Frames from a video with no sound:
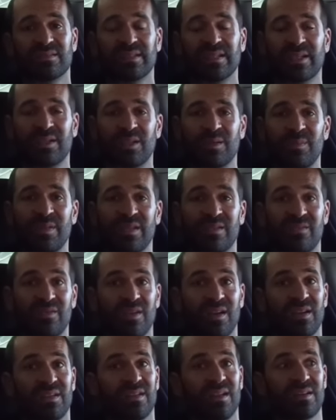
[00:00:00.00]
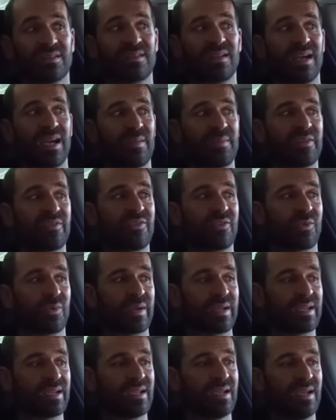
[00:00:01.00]
It could be a very long time before
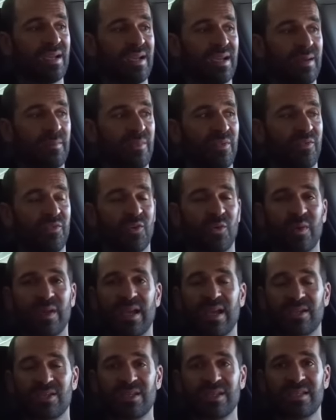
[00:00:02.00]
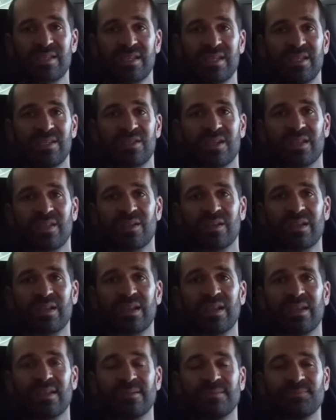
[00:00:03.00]
we before we actually see each other
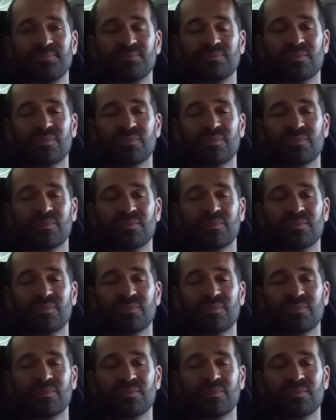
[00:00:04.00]
again.